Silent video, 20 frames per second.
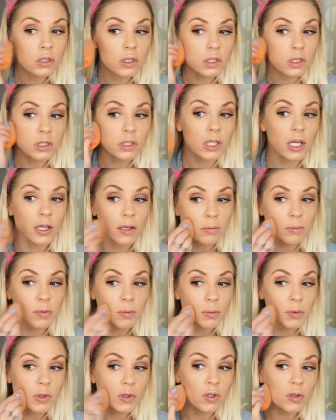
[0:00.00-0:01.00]
gonna take my
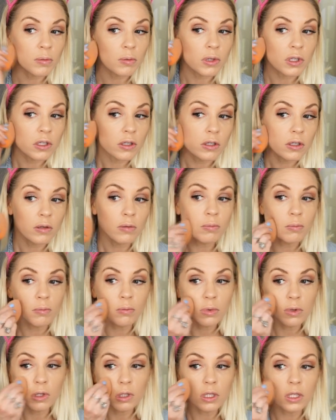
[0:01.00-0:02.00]
Beauty Blender
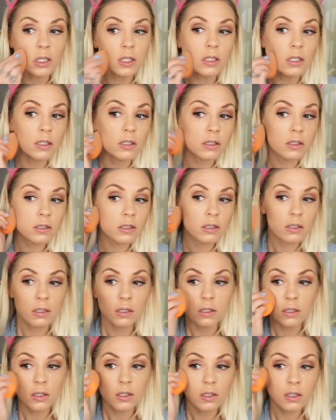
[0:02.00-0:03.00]
and blend
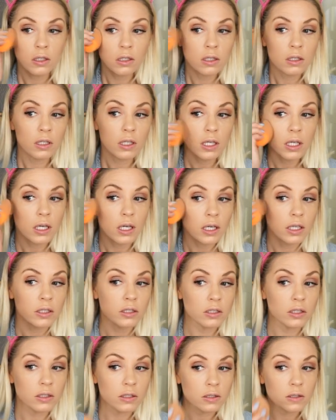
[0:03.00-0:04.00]
the
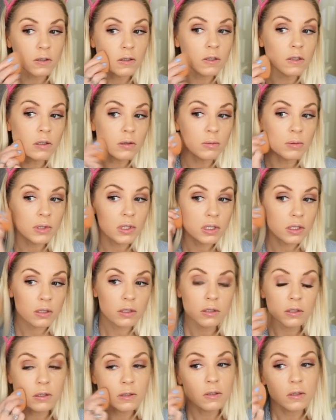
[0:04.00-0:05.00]
edges a little bit.
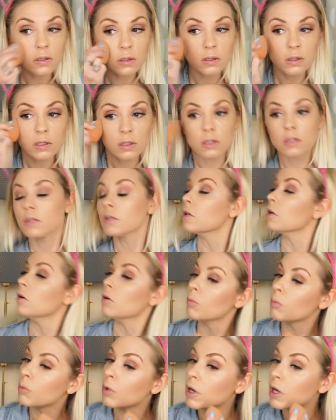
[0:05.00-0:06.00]

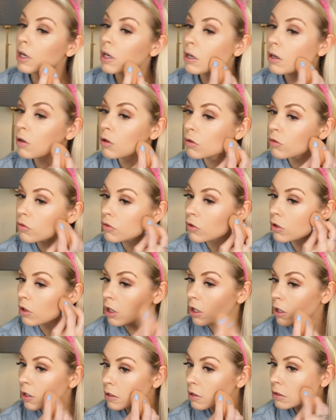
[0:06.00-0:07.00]
But
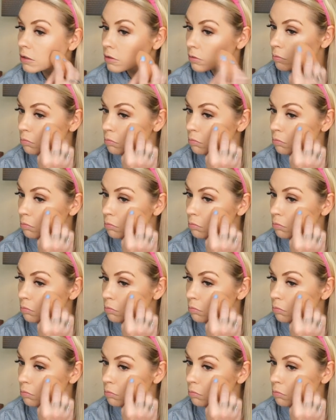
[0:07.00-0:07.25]
overall,